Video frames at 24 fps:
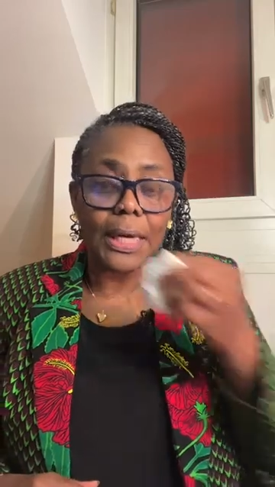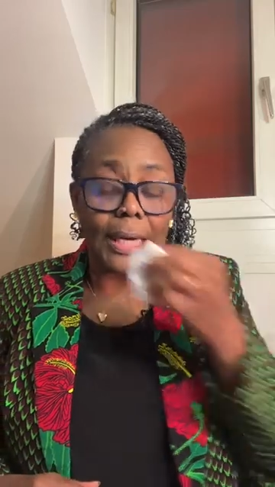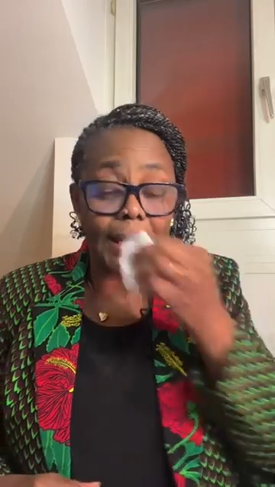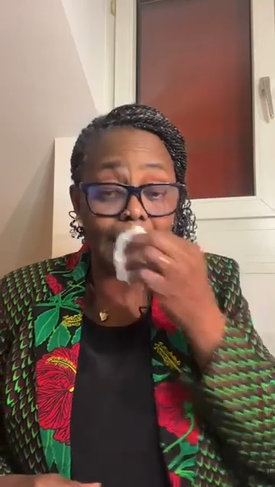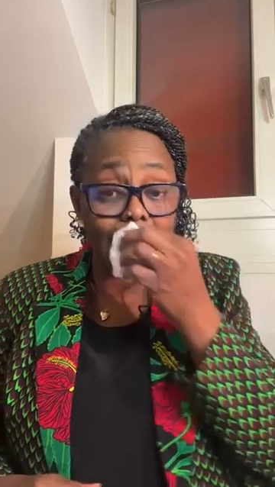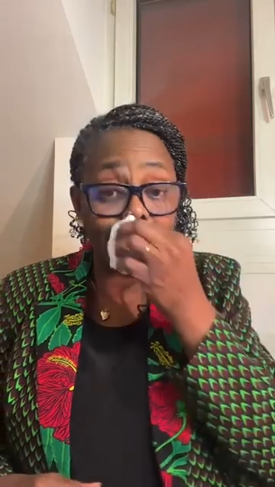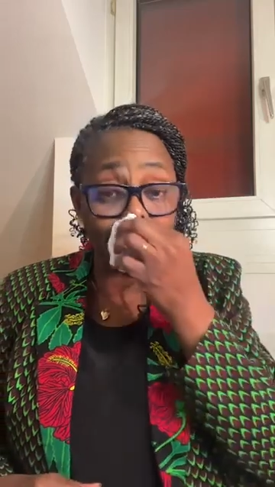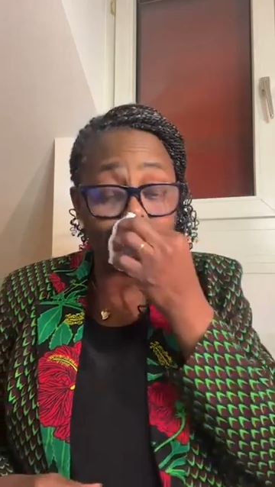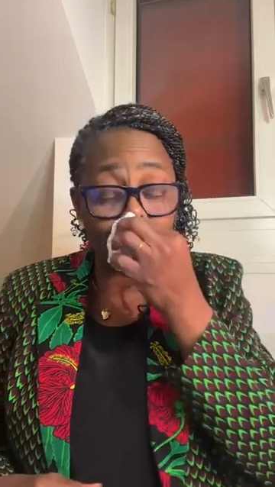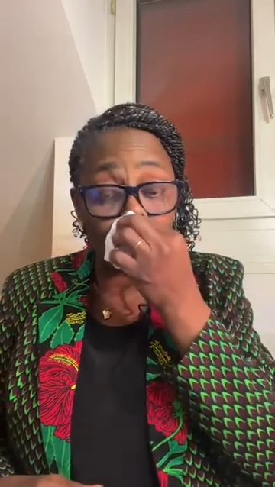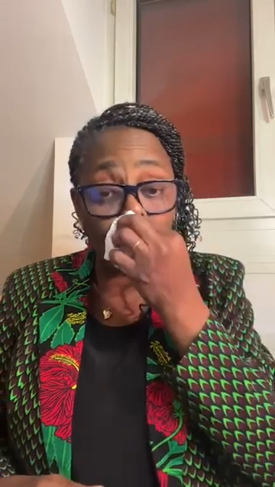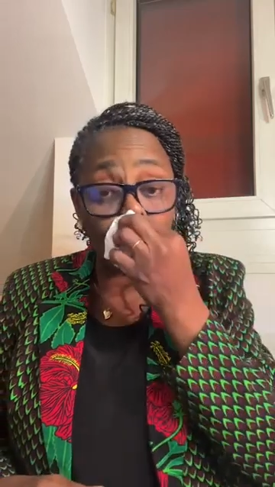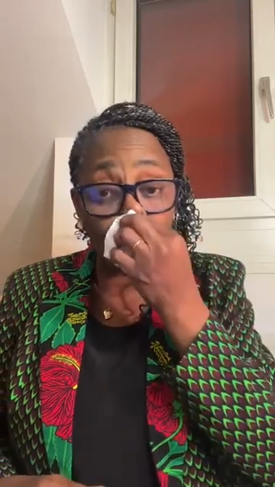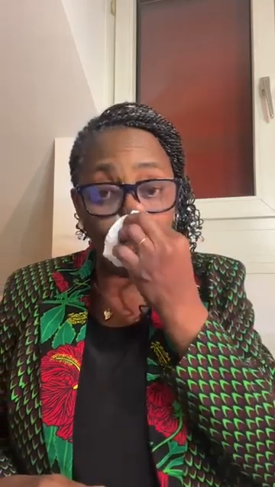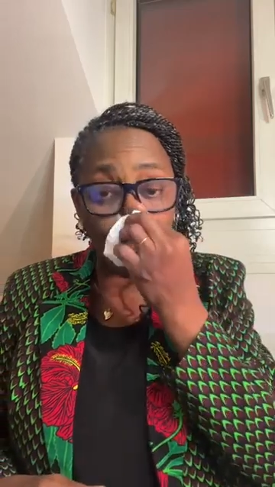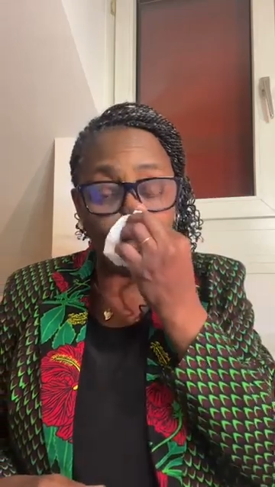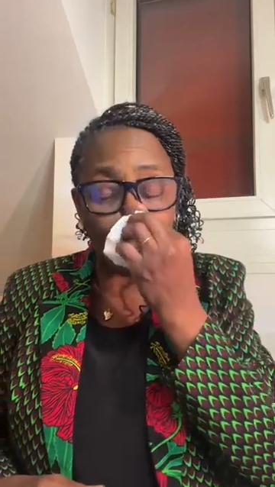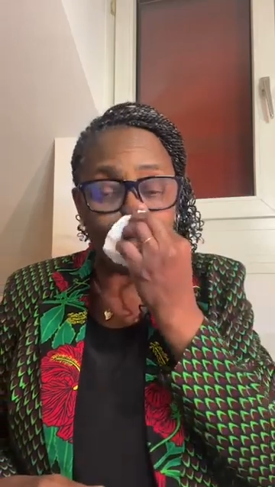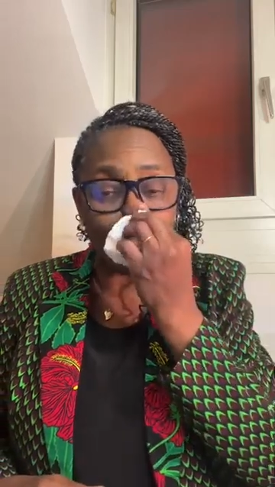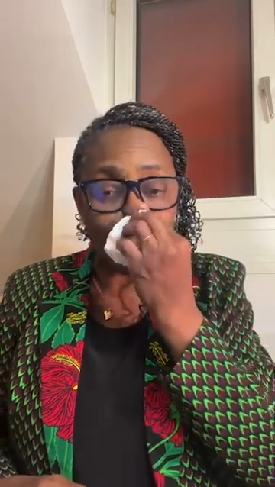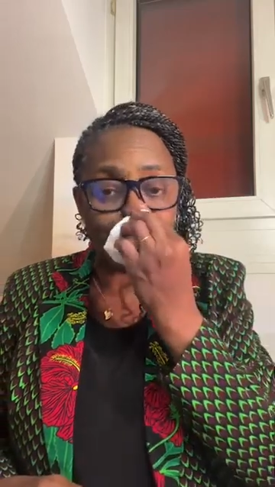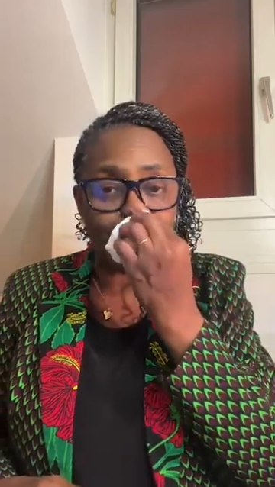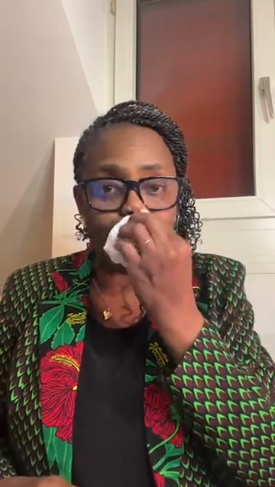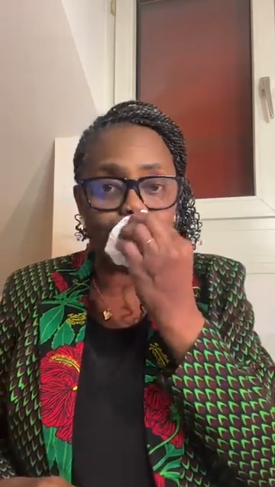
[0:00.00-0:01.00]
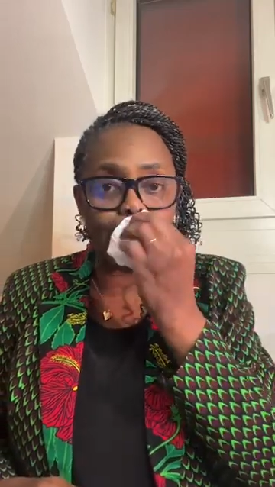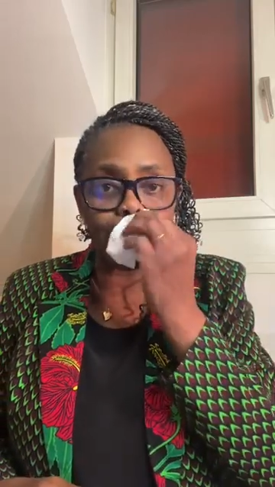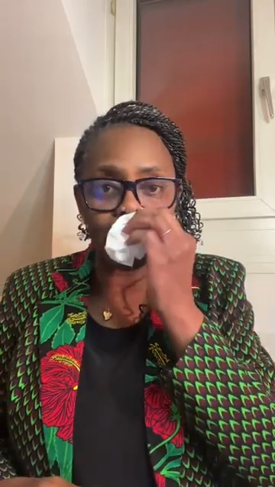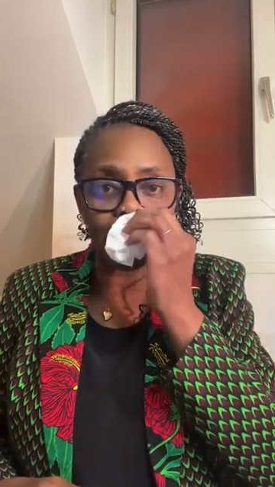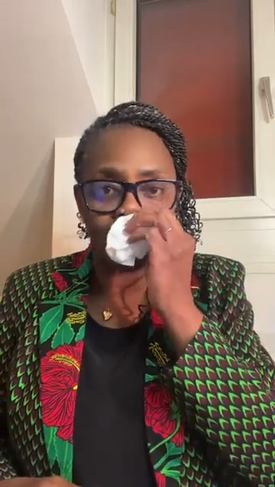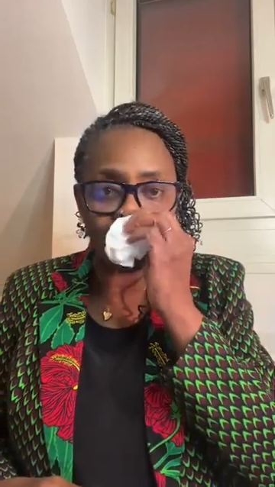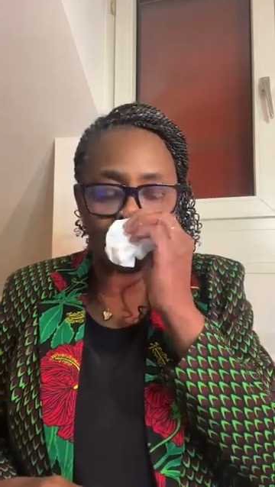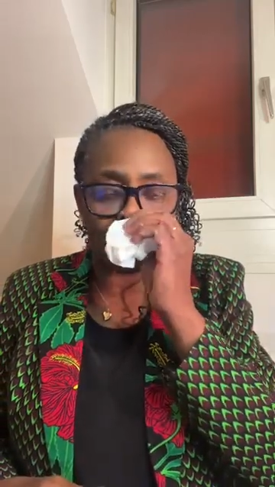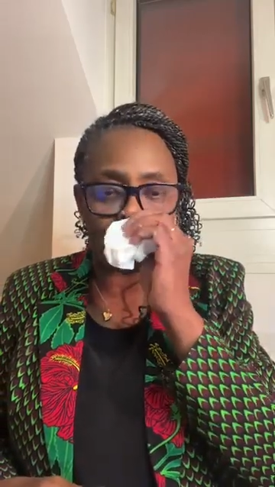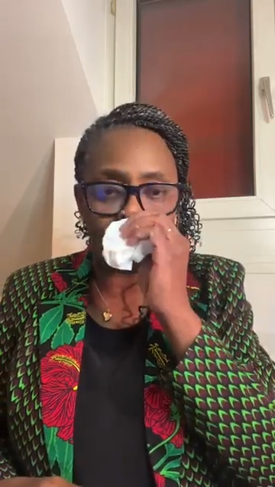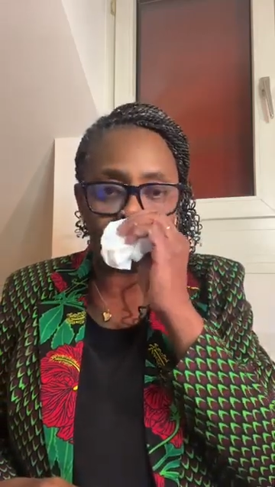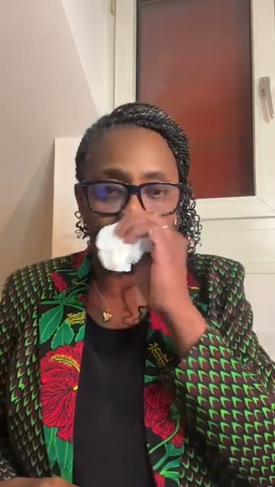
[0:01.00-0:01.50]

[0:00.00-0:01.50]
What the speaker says: Let's call it out.